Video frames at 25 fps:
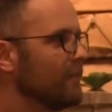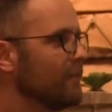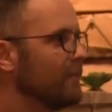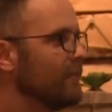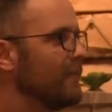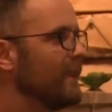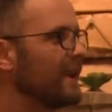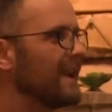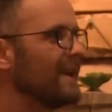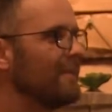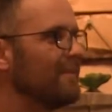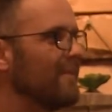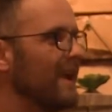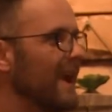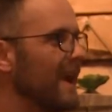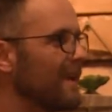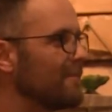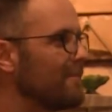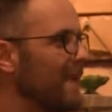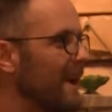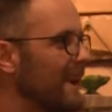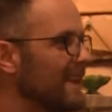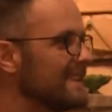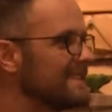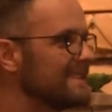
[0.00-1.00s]
Bigger bank
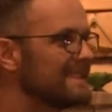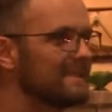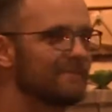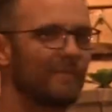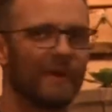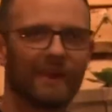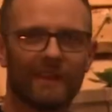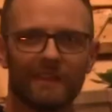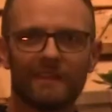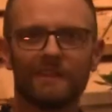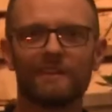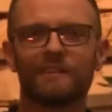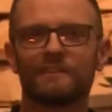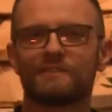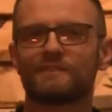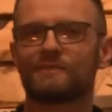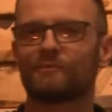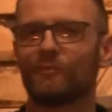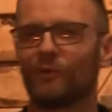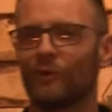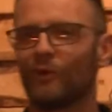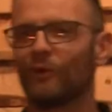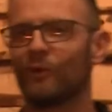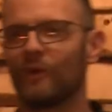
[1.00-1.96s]
balance is better than a small